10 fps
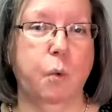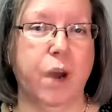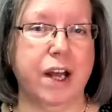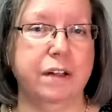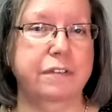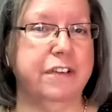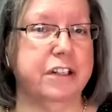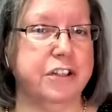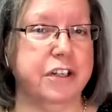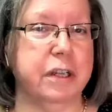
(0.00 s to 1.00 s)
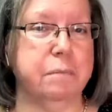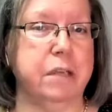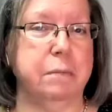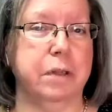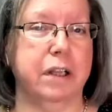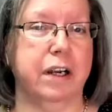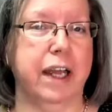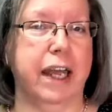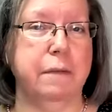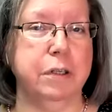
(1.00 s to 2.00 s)
Well functioning people
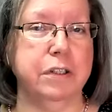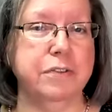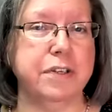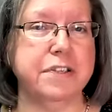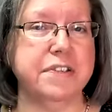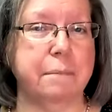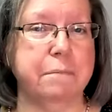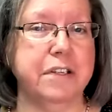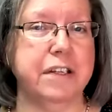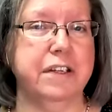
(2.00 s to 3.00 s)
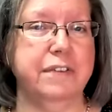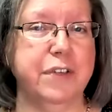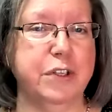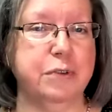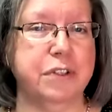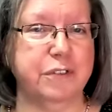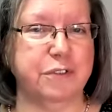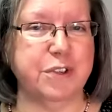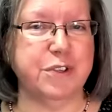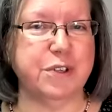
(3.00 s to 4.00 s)
are able to accept individual
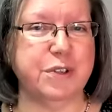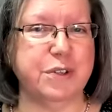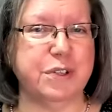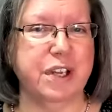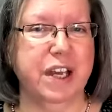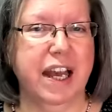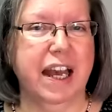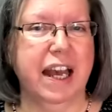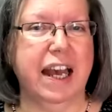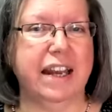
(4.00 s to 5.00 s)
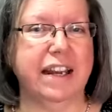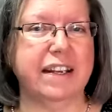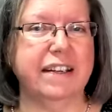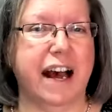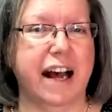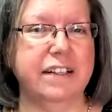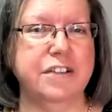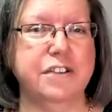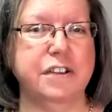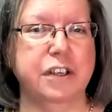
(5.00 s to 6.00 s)
differences and
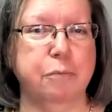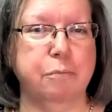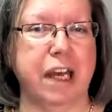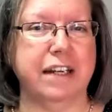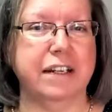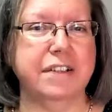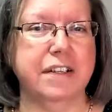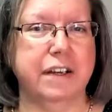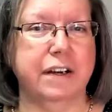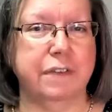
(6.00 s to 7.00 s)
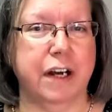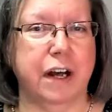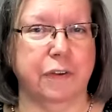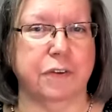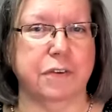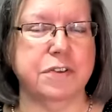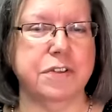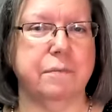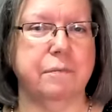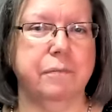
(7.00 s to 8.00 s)
acknowledge the humanity of
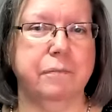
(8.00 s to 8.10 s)
others.